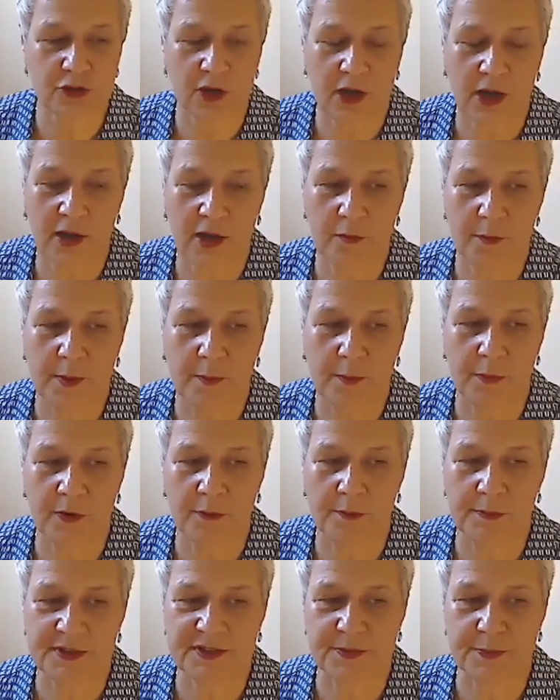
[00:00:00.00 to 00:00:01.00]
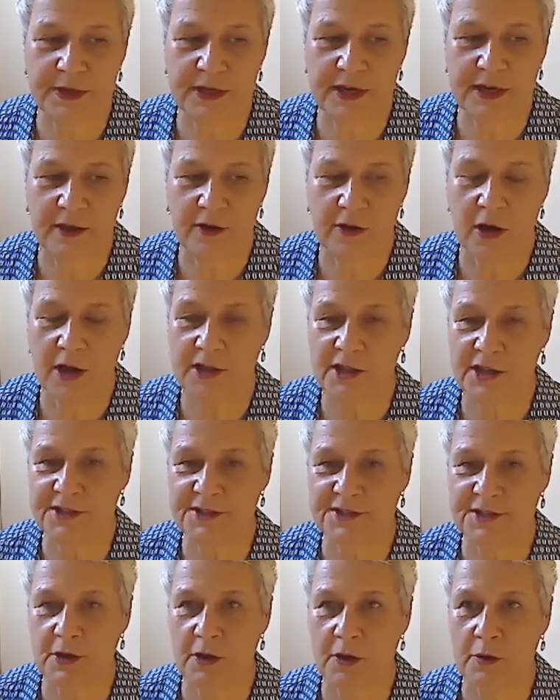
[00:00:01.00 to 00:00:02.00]
I remember it must be now 9 years
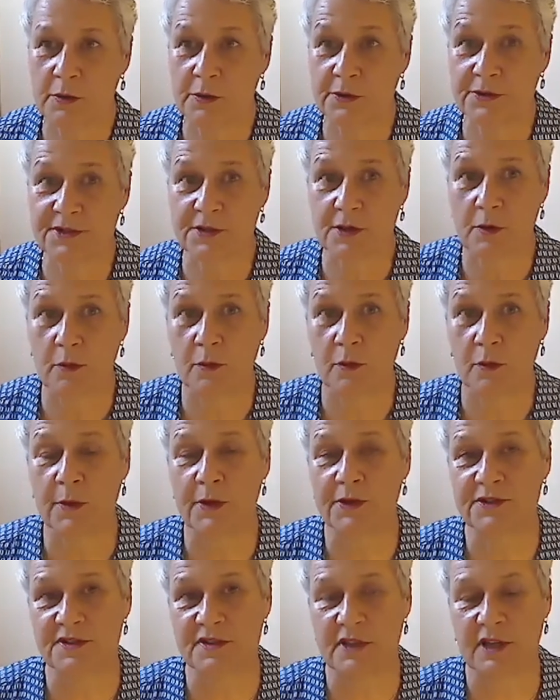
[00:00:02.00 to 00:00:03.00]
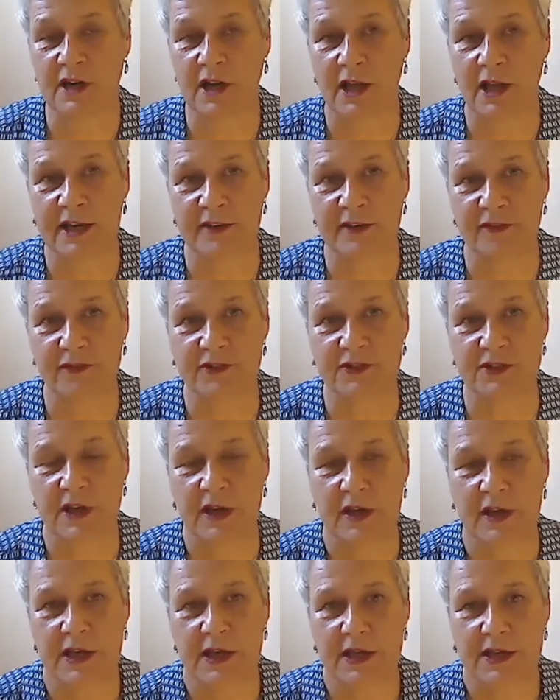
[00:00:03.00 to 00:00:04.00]
ago or so almost that I left
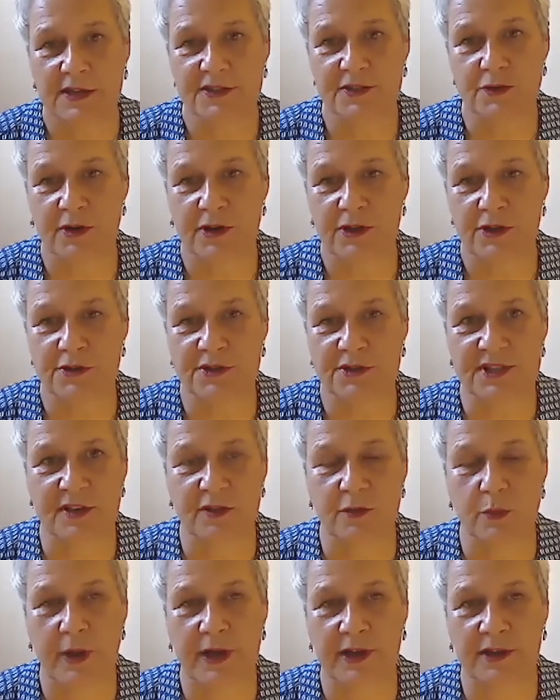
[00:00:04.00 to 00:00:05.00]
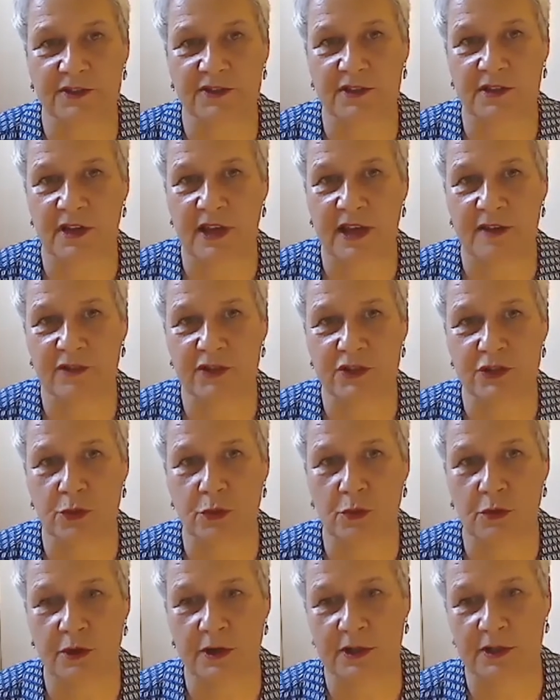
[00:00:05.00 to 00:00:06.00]
Screen New South Wales and gave a
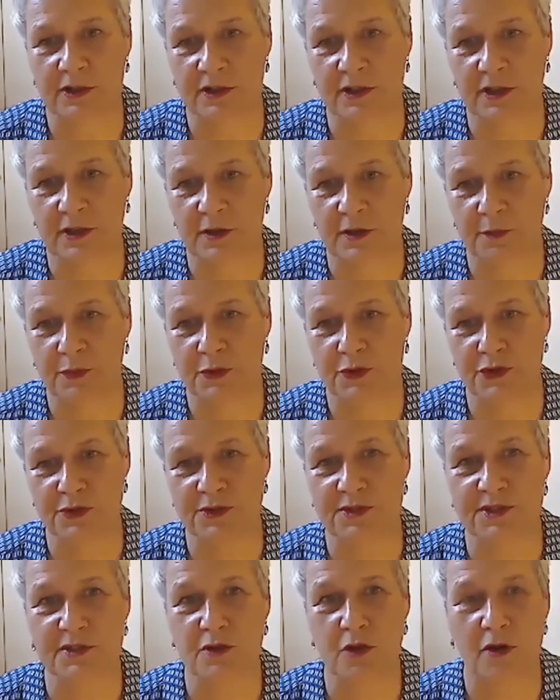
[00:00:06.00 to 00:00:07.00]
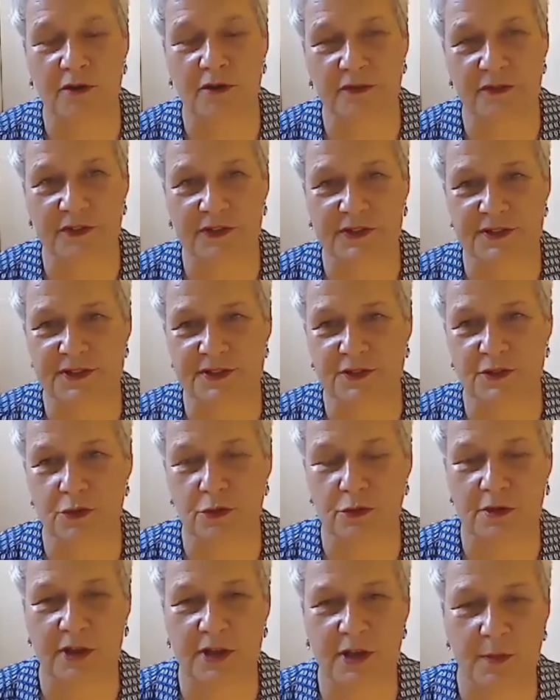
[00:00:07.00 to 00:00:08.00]
talk at the producers conference
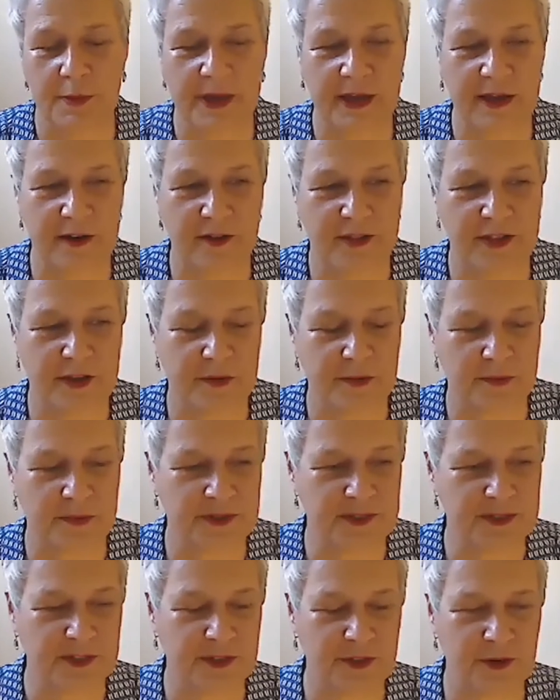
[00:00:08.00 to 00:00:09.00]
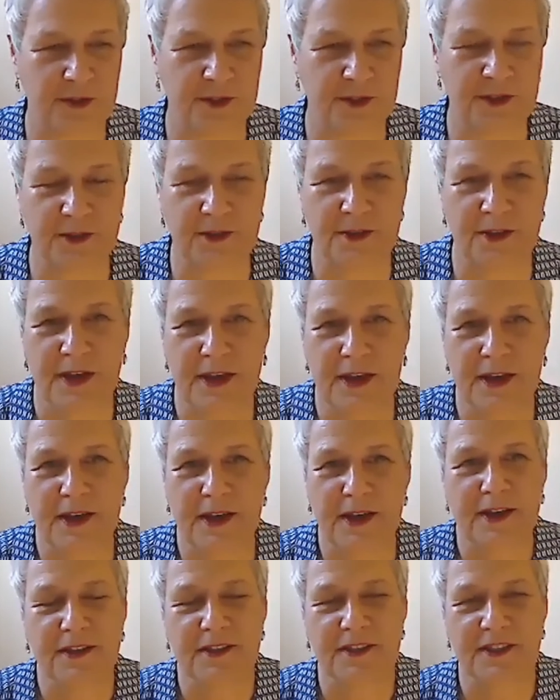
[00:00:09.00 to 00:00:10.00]
talking about, I think it was,
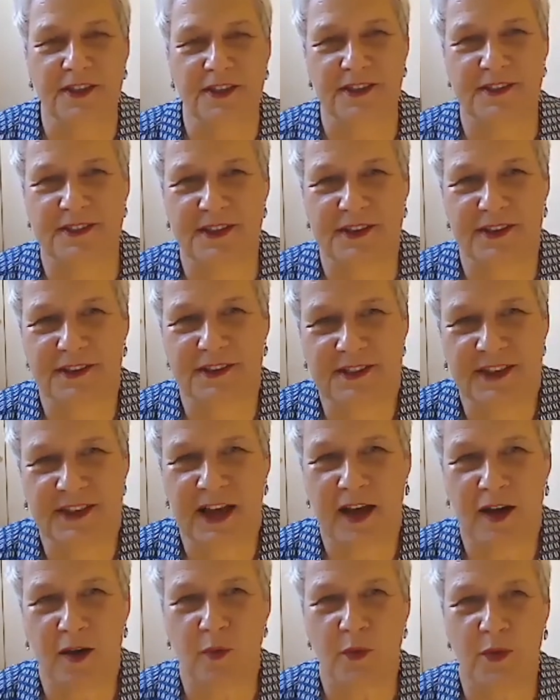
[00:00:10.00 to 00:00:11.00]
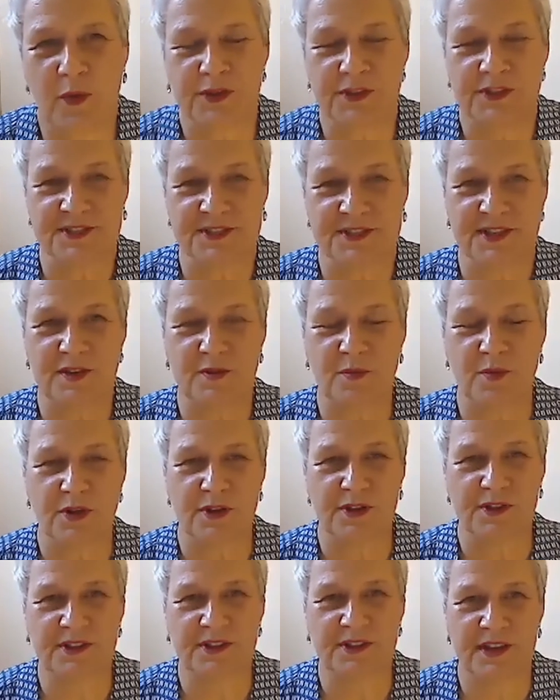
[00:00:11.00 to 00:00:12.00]
the R word, the C
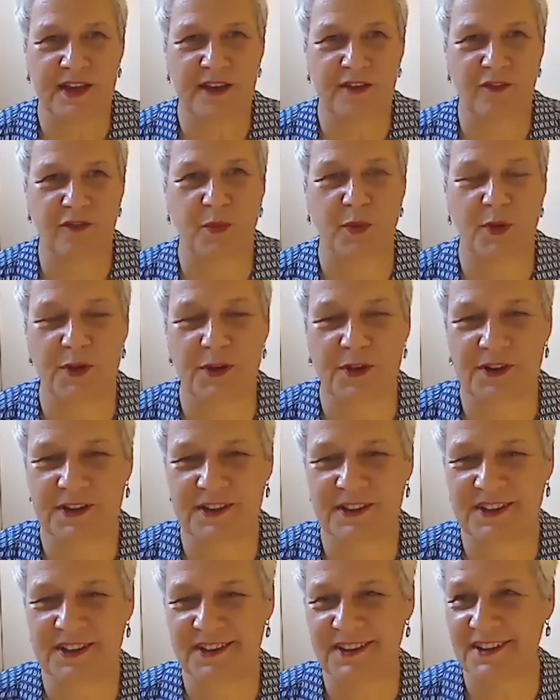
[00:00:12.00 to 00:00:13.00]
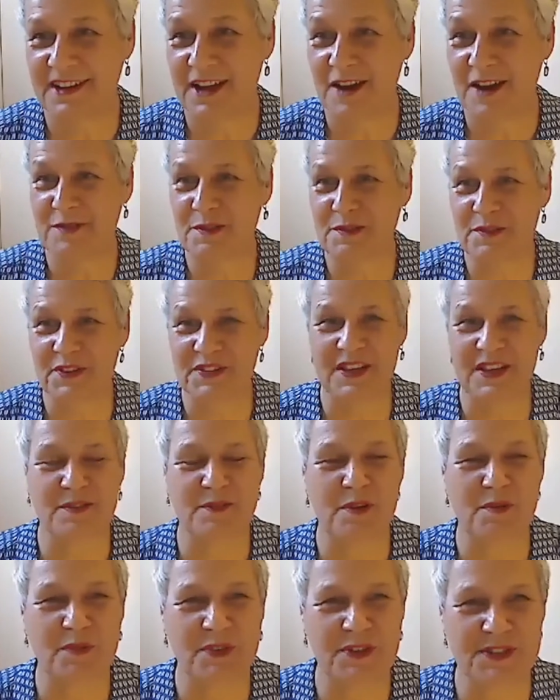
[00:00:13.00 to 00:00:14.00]
word, the F word, and I can't remember what the other
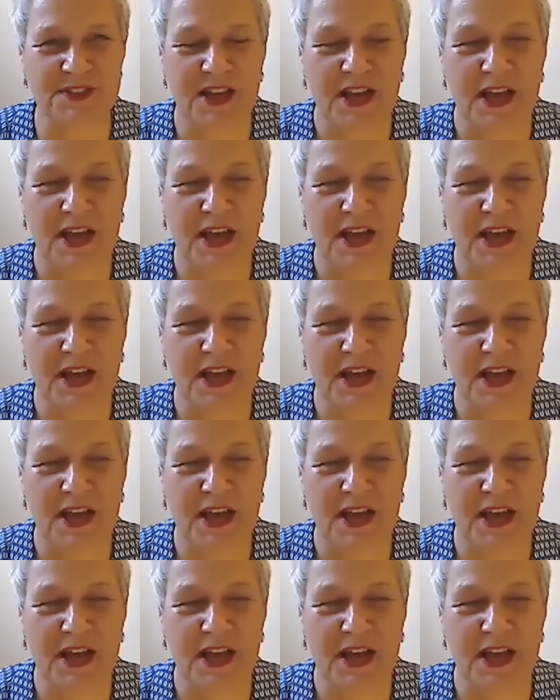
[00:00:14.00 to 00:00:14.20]
one was.